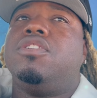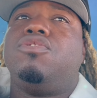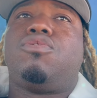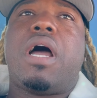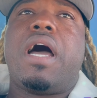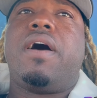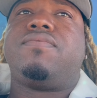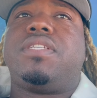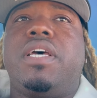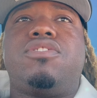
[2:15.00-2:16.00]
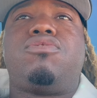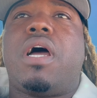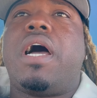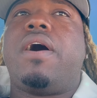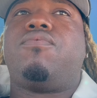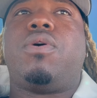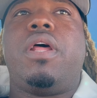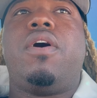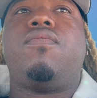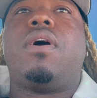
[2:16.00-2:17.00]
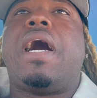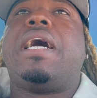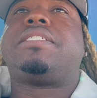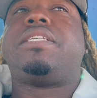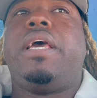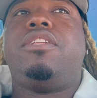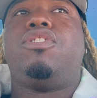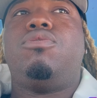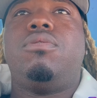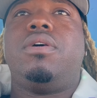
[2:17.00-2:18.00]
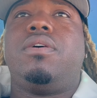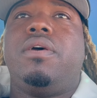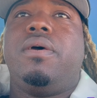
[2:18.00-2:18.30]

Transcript: drive, test drive, whatever, I say do it